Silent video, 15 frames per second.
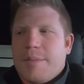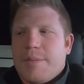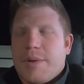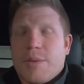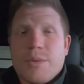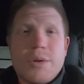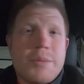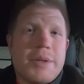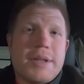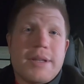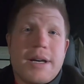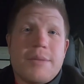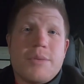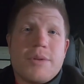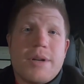There will be a
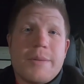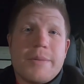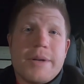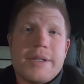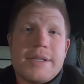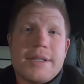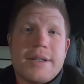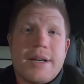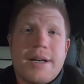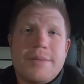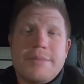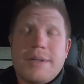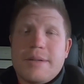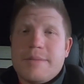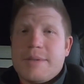lot more upgrades to
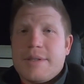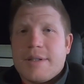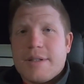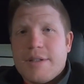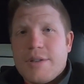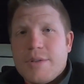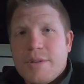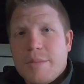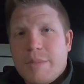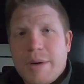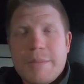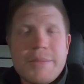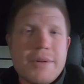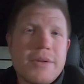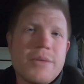come. I'm still going to do a
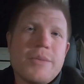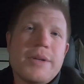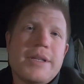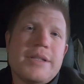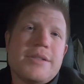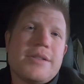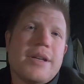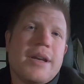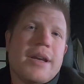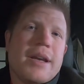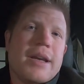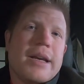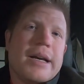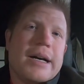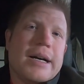bumper and a winch.
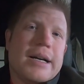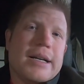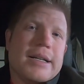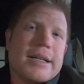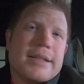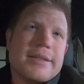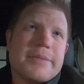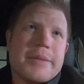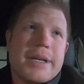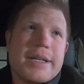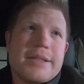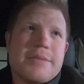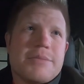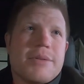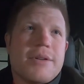I got some
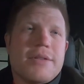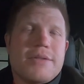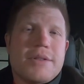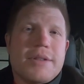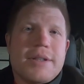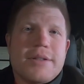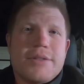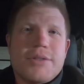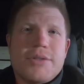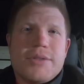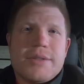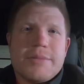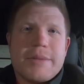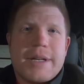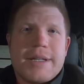guys in Provo that'll do
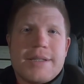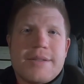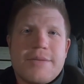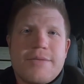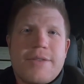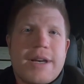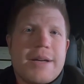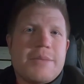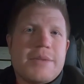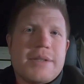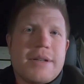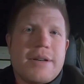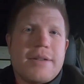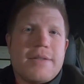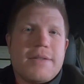some custom fab
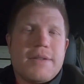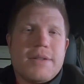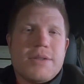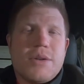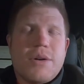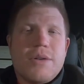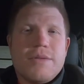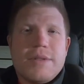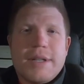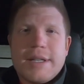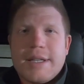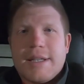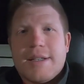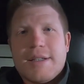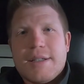stuff, so hopefully I
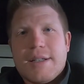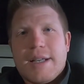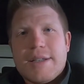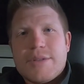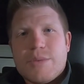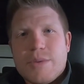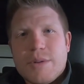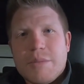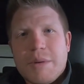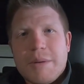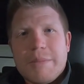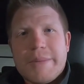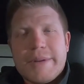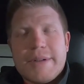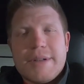can get a nice rear
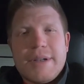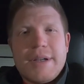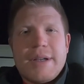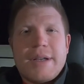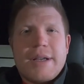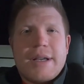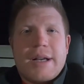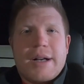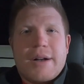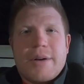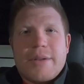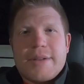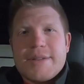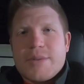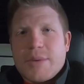bumper
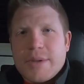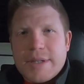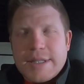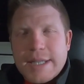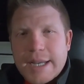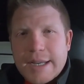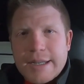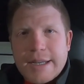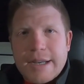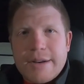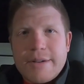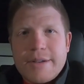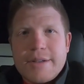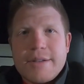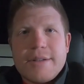with a swing weight tire
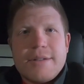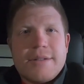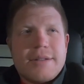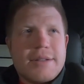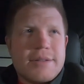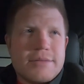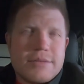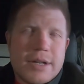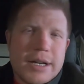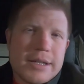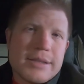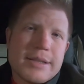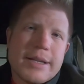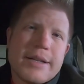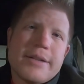carrier,
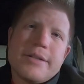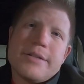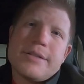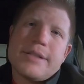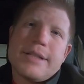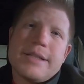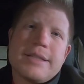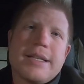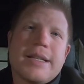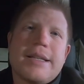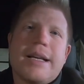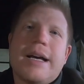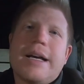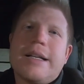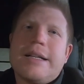rock sliders, things like
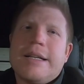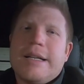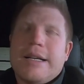that.